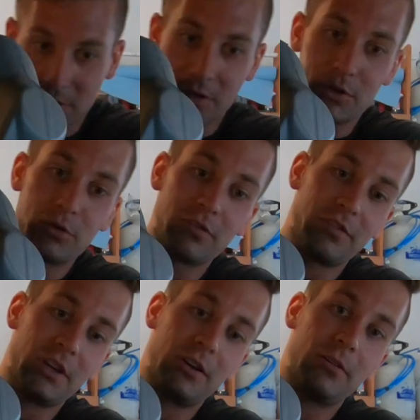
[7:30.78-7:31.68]
a newer
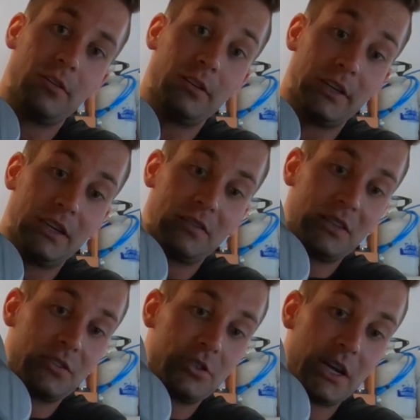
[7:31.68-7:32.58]
vehicle and it
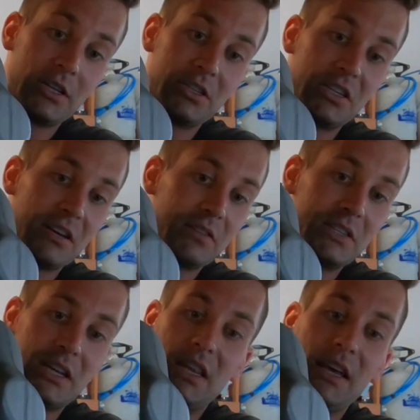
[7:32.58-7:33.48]
says change it every
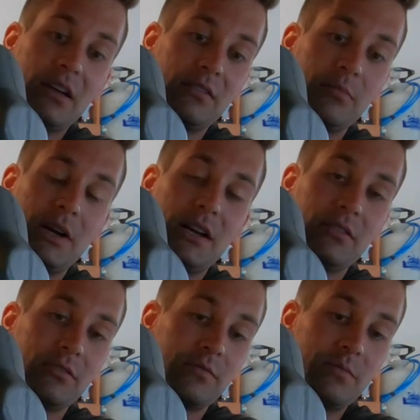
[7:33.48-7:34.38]
10,000
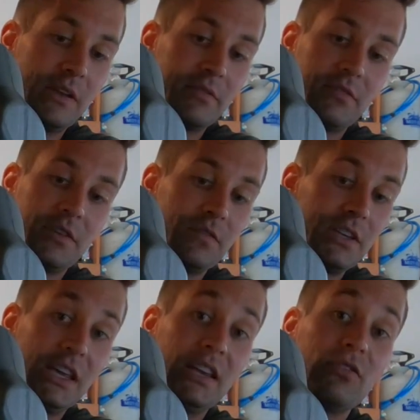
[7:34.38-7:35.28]
miles or every
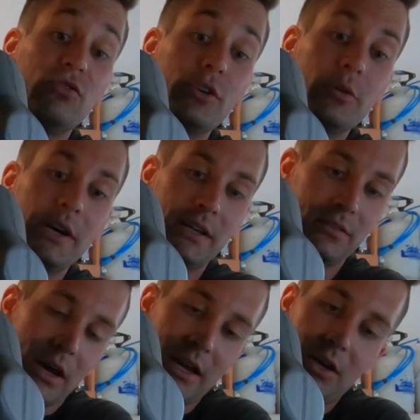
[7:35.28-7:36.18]
15, do it.
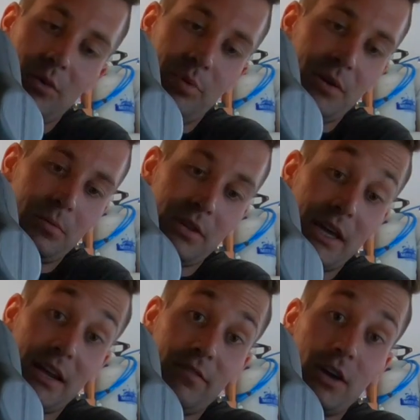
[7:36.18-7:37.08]
I know people
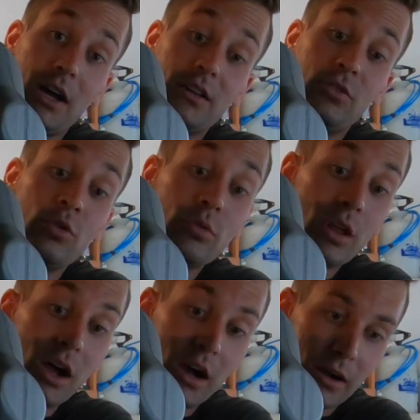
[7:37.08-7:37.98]
that have gone too
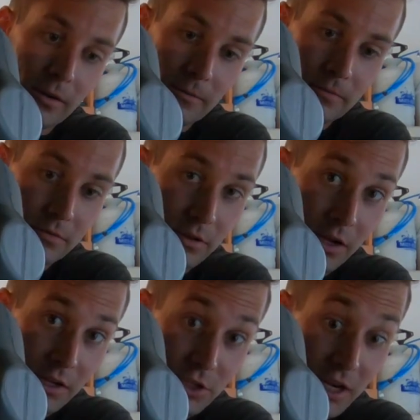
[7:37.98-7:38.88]
long
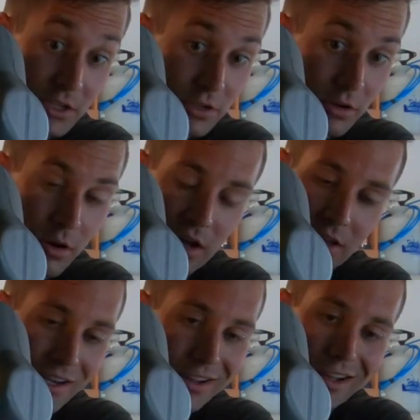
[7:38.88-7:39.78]
on changing their oil
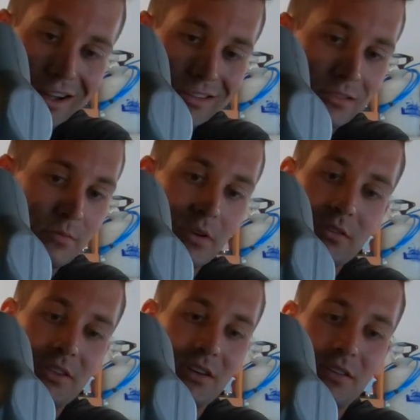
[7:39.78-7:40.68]
and they go,
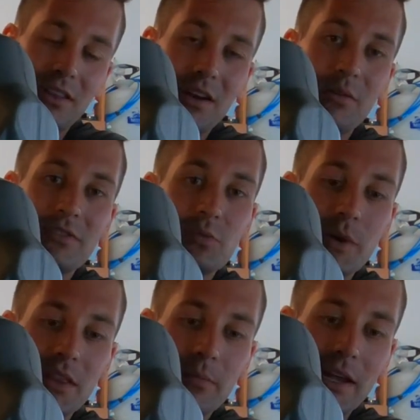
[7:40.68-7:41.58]
they don't want to
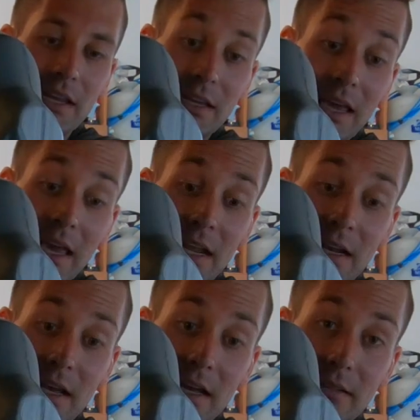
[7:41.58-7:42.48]
spend the money.
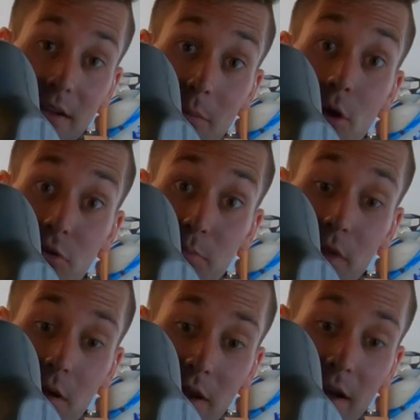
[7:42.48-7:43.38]
And their motor's
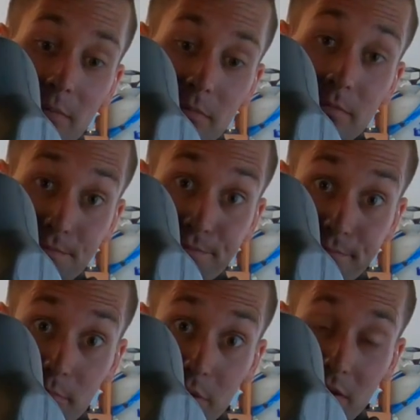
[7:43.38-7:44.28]
blown up.
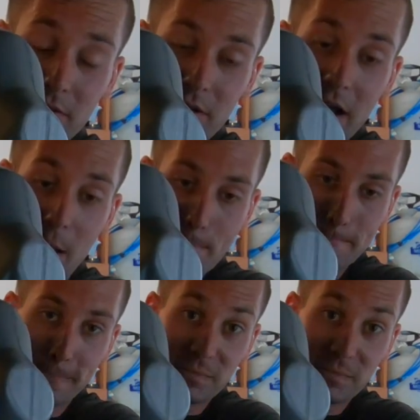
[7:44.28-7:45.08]
Believe it or not.